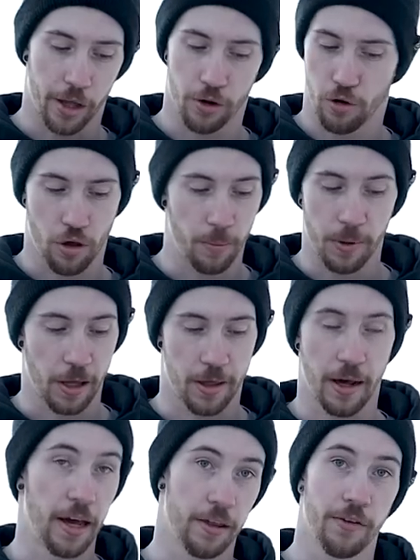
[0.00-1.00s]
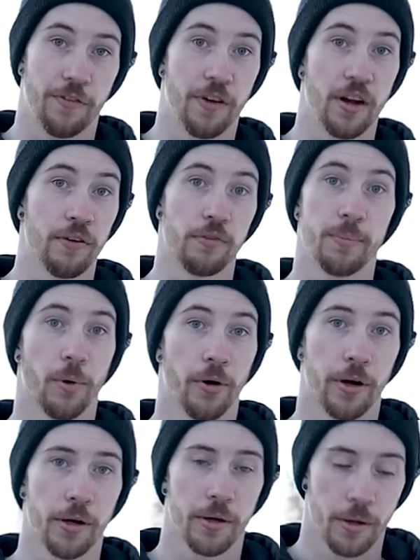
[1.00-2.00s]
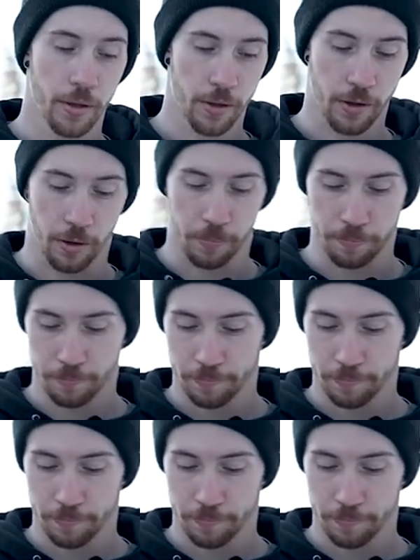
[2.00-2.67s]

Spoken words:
There should be a size to fit every board. So